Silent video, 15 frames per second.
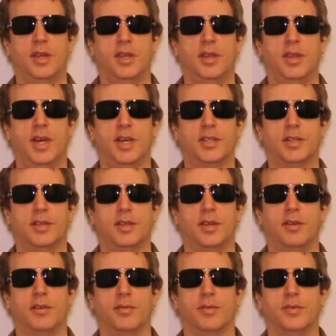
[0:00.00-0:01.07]
that's
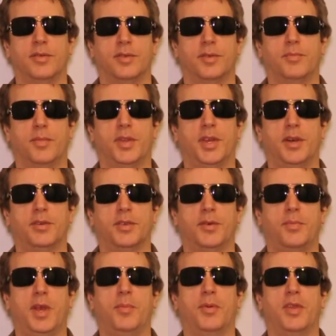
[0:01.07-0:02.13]
But those are
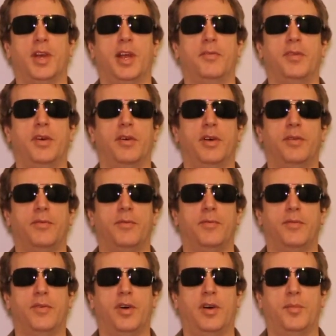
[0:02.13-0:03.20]
people that I've known
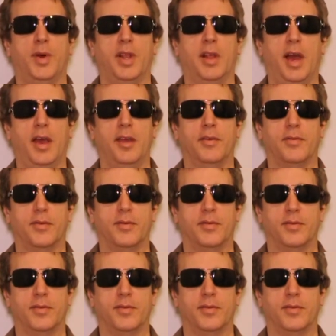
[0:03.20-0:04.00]
all my life,